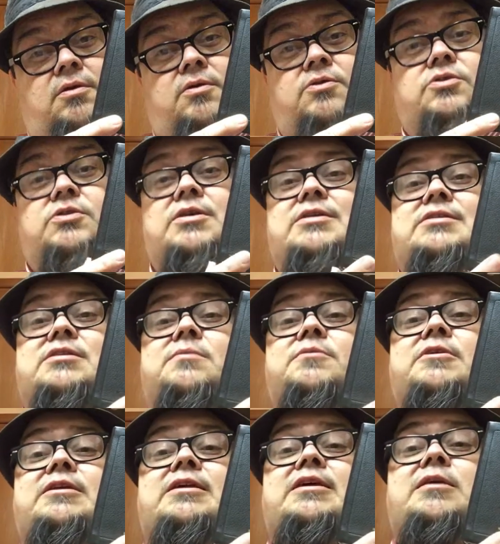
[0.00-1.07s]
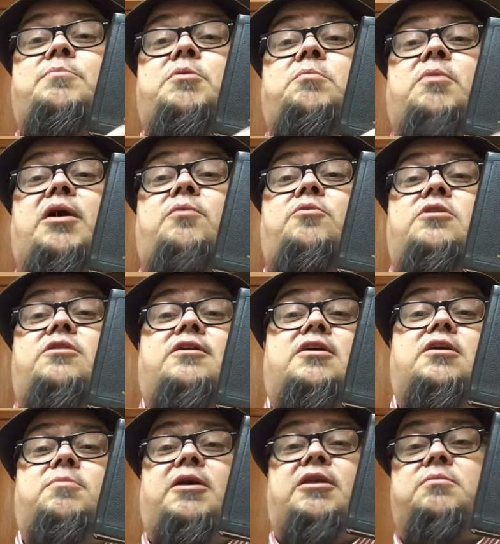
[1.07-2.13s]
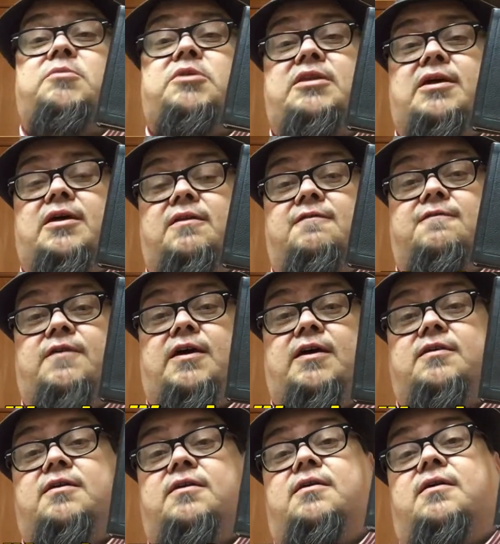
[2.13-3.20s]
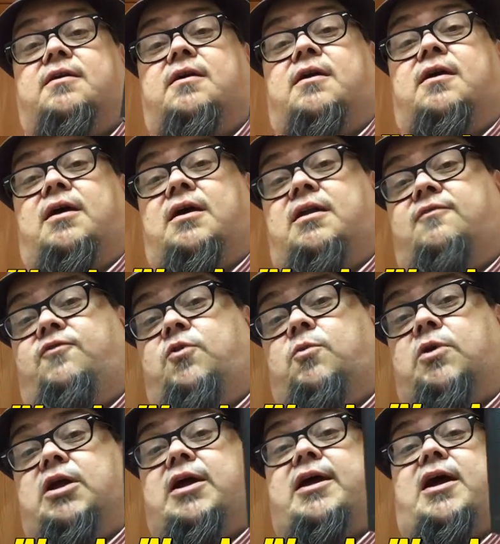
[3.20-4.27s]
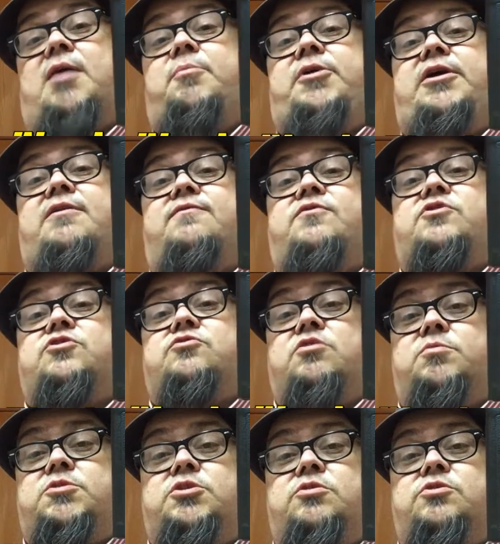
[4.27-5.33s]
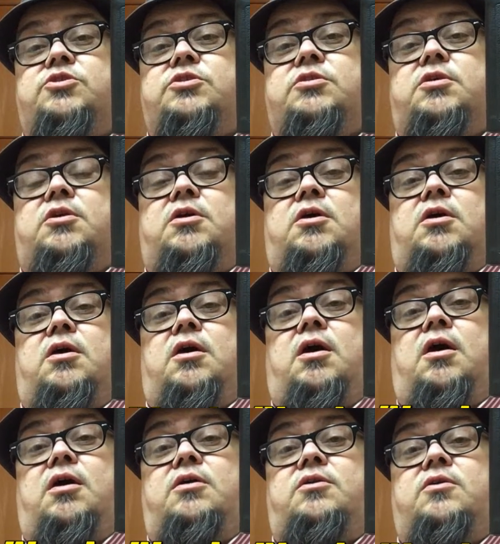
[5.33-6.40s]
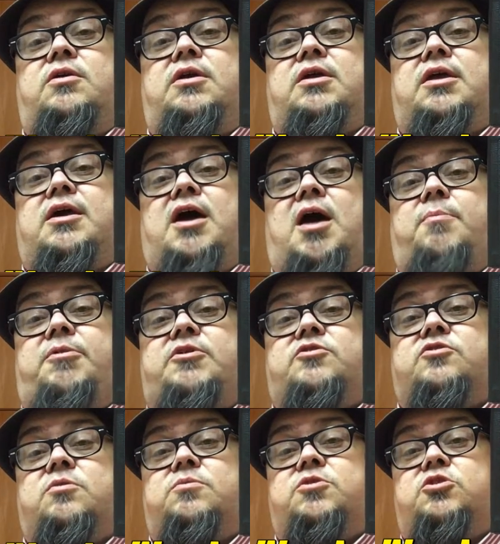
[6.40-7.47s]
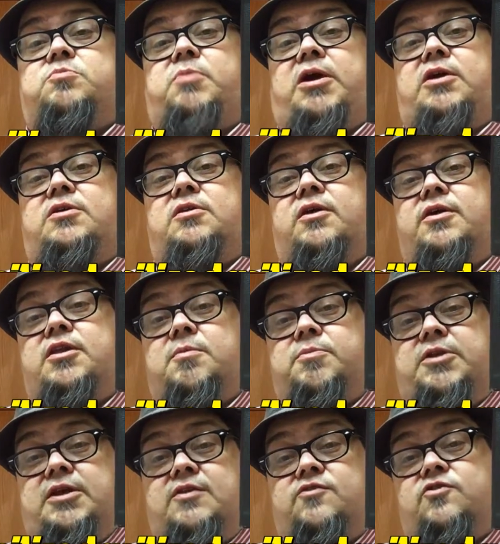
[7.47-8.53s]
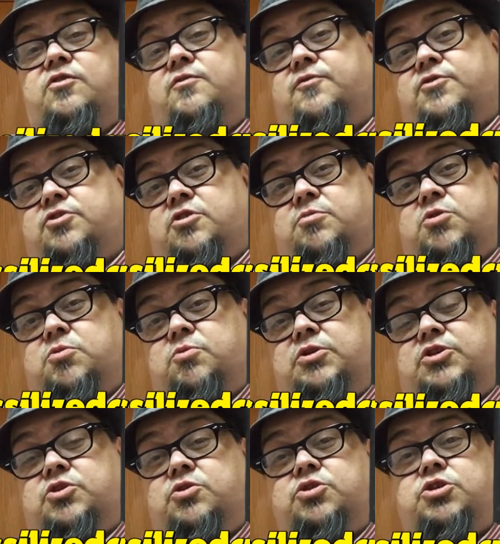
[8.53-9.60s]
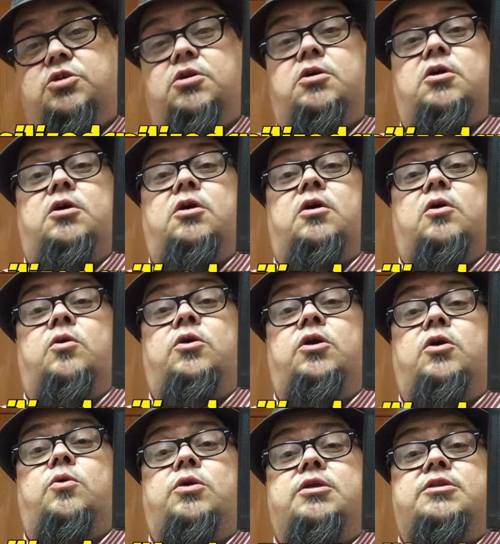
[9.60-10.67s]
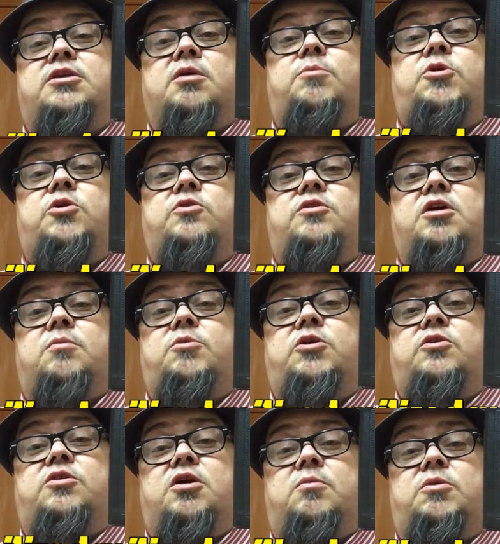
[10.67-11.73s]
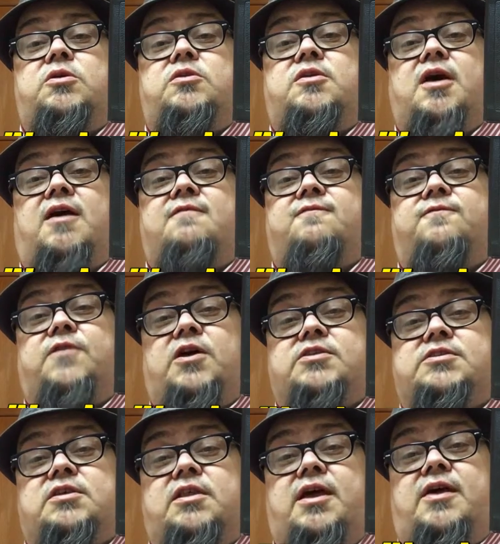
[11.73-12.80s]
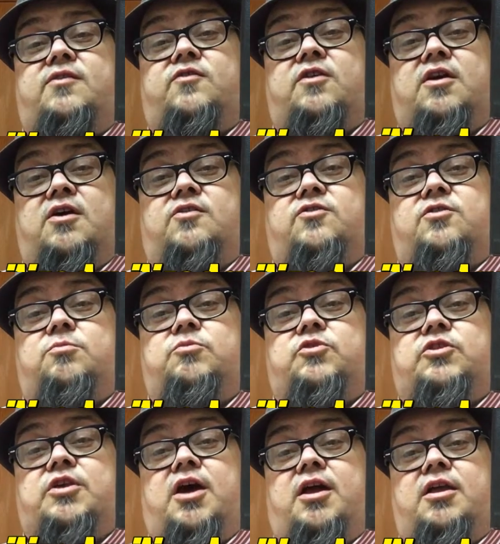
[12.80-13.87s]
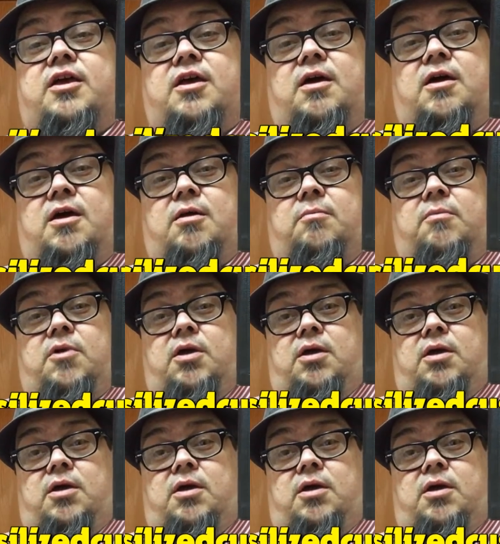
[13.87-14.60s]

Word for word: So that's something to keep in mind when you're thinking about the Mandela Effect. And if you want a copy of the Scriptures, you can get a copy of the Scriptures by looking up the Institute for Scriptural Research, or you can go to www.fossilizedcustoms.com.